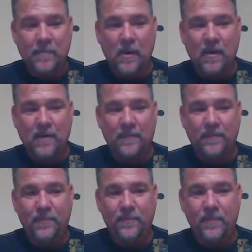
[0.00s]
um,
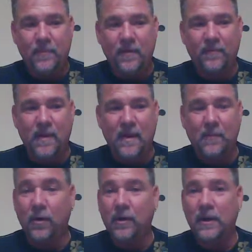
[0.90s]
of my
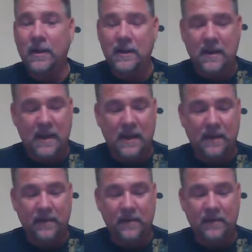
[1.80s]
marketing
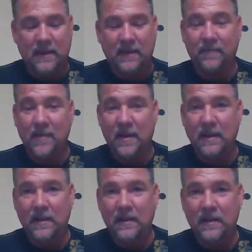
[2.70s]
and a lot of
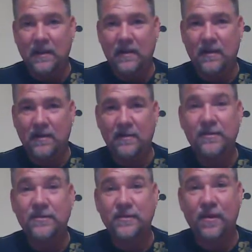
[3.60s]
my
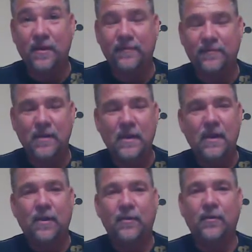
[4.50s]
stuff
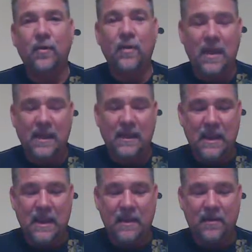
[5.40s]
so that I
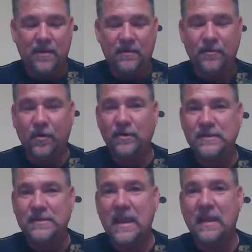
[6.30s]
can start
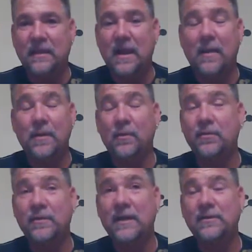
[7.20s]
scaling up. It
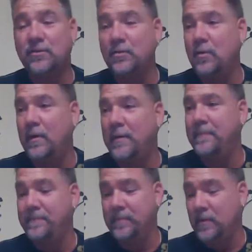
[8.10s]
was nice to
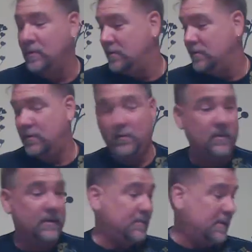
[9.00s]
don't
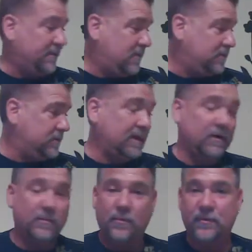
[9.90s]
think I have my phone in
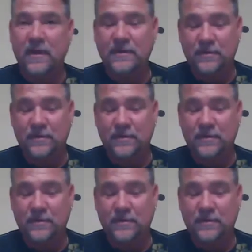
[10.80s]
here. It was nice